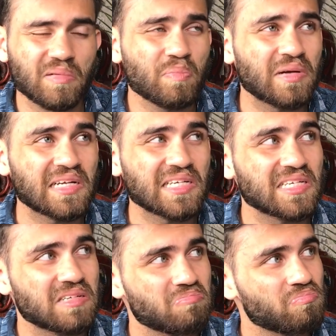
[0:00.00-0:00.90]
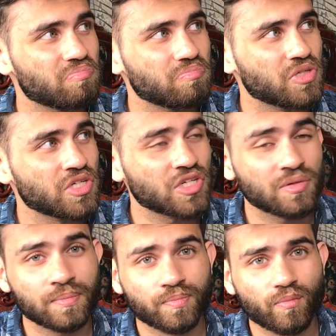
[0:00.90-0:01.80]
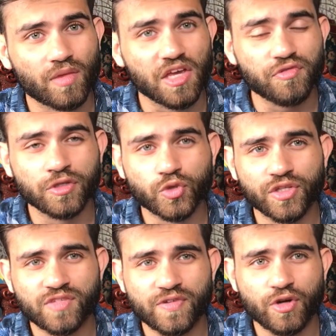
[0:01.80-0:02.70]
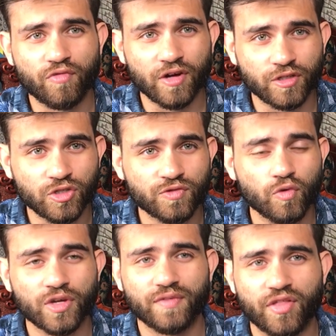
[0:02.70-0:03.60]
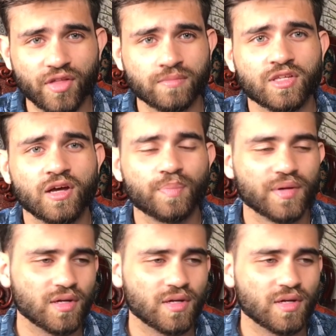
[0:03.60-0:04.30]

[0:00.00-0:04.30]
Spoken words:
But if you enjoyed this video, found it useful, give it a thumbs up,